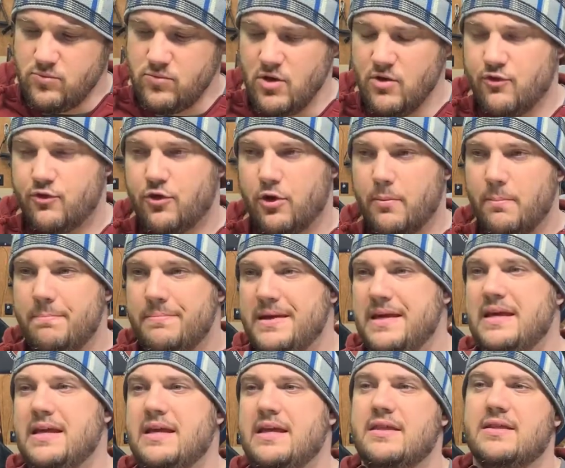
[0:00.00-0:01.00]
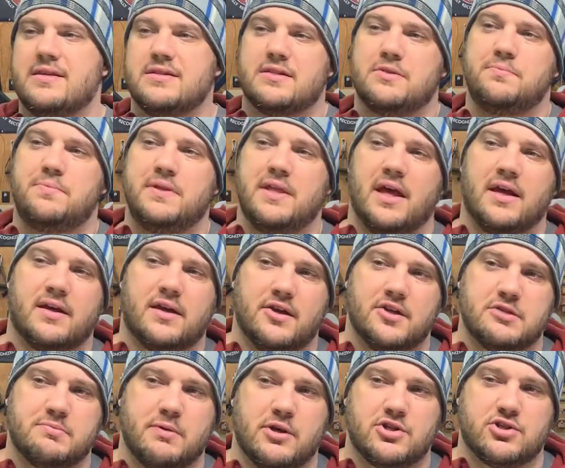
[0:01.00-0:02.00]
For me, this would be like a
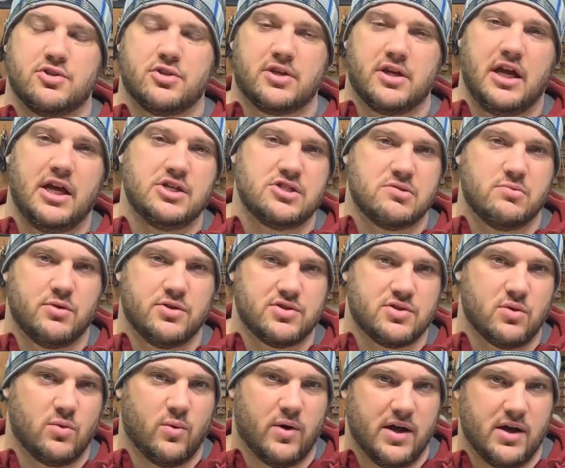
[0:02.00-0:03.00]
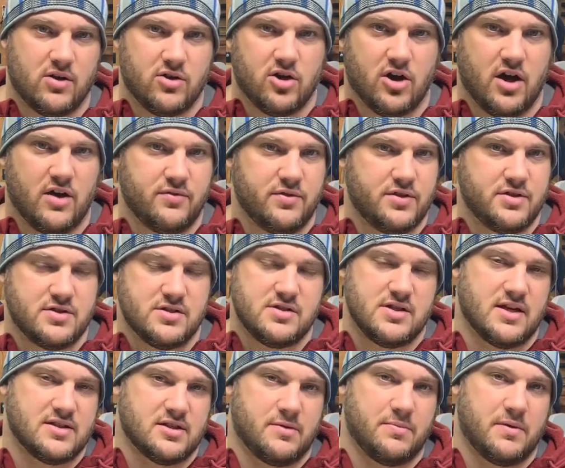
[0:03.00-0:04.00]
special occasion, once in a while coffee. This is
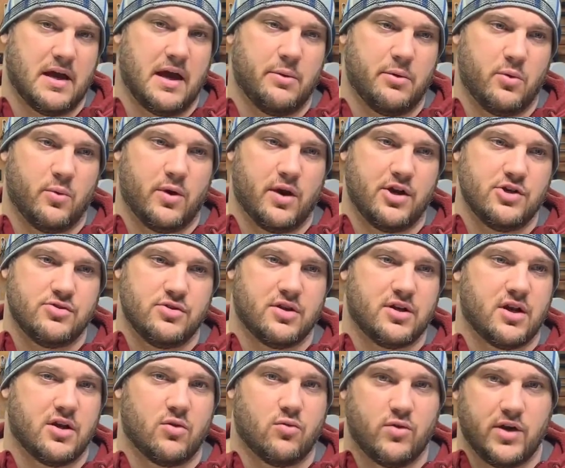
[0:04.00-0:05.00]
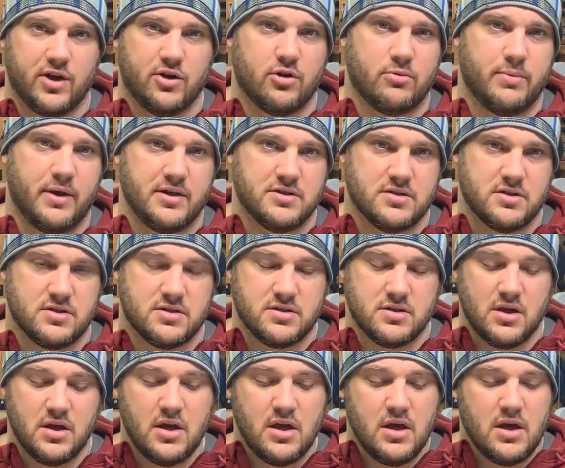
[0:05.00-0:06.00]
not something I would want to drink on a regular basis.
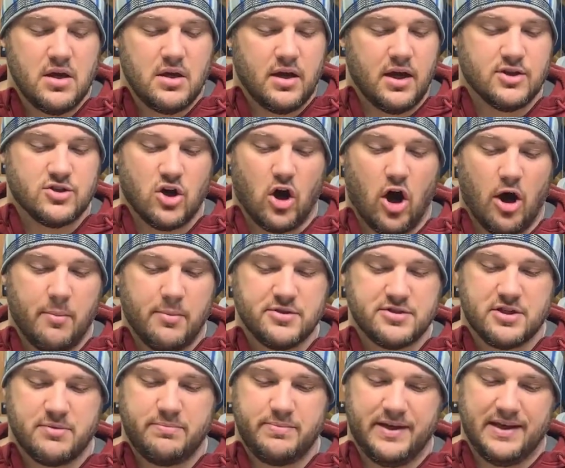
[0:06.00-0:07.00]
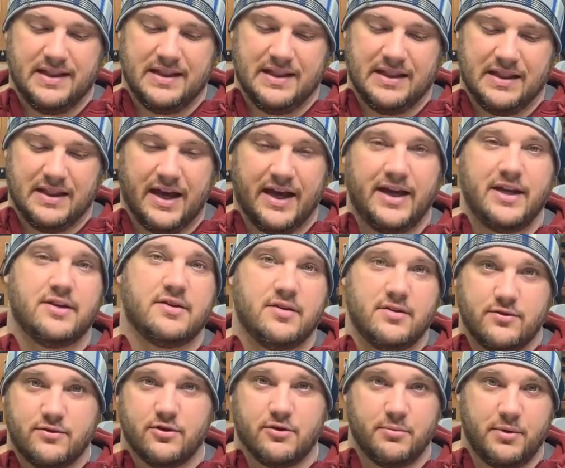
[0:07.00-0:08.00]
It's almost a bit light
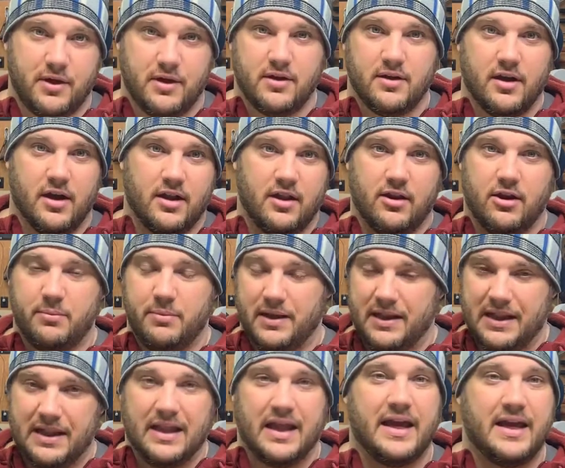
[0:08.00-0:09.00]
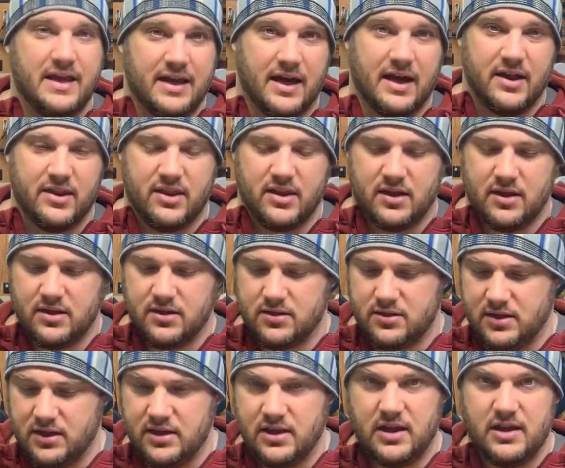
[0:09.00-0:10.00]
for me, a little bit light on the
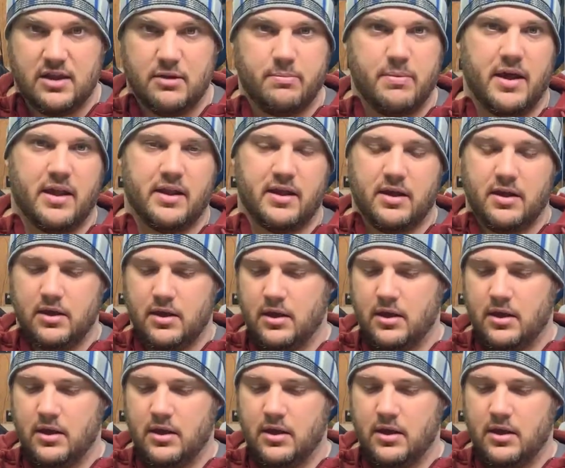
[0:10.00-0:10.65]
in the belly.